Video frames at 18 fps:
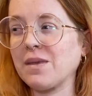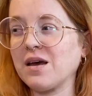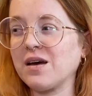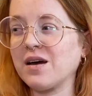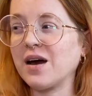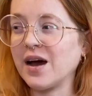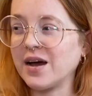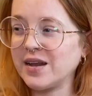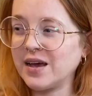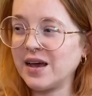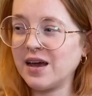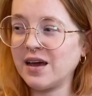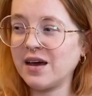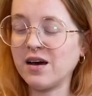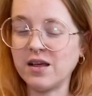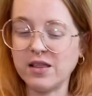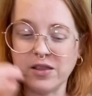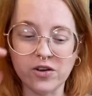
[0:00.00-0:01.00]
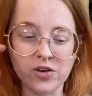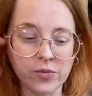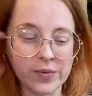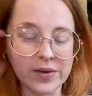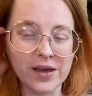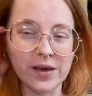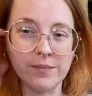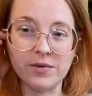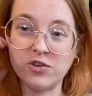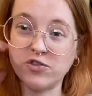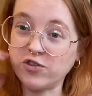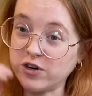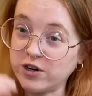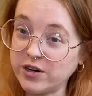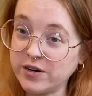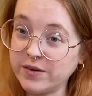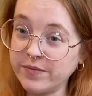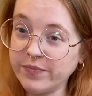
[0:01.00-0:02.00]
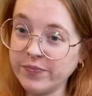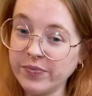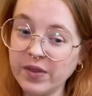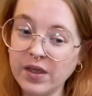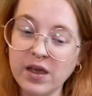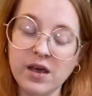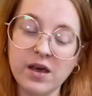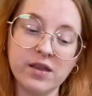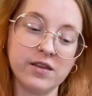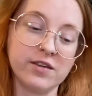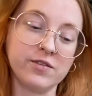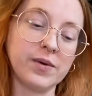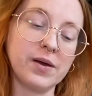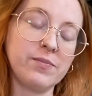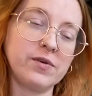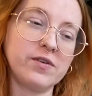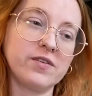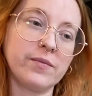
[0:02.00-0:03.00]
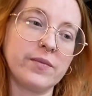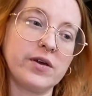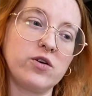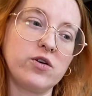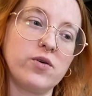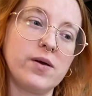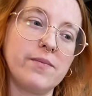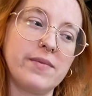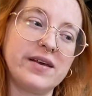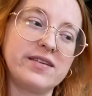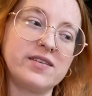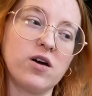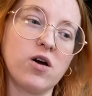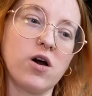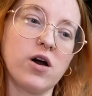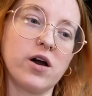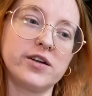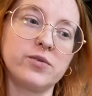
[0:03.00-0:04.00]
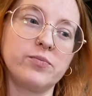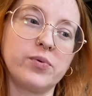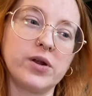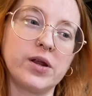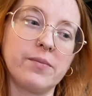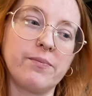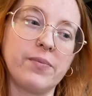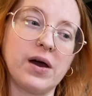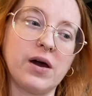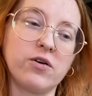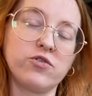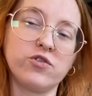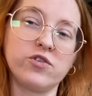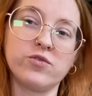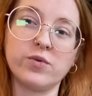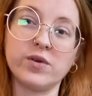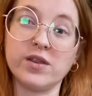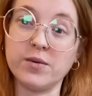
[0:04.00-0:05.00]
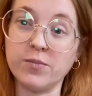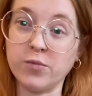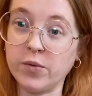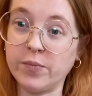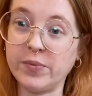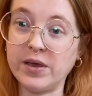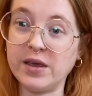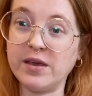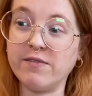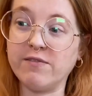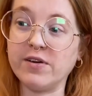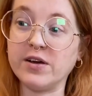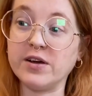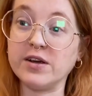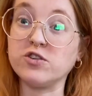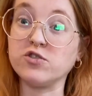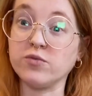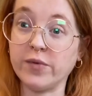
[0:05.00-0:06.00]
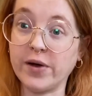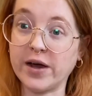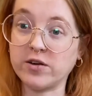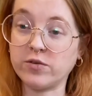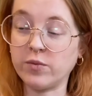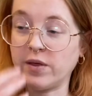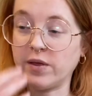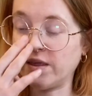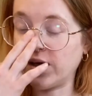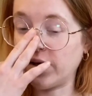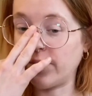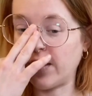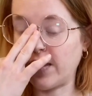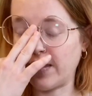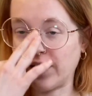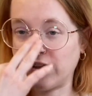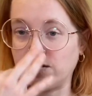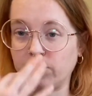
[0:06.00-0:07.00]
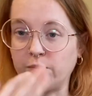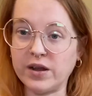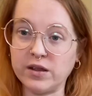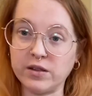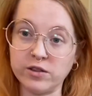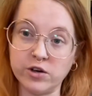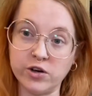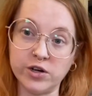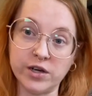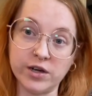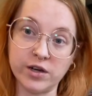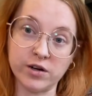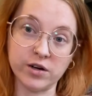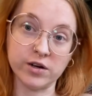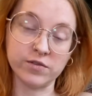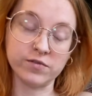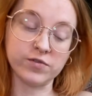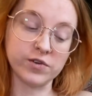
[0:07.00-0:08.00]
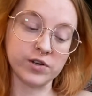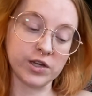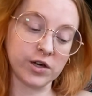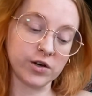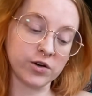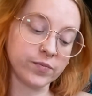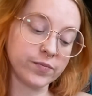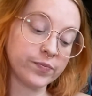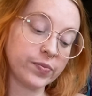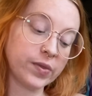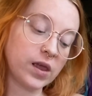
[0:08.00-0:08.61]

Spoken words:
cutting, a little bit immature. This might be somebody who it makes it hard to put up boundaries with them or be very direct with them, and that's been a learning curve for you.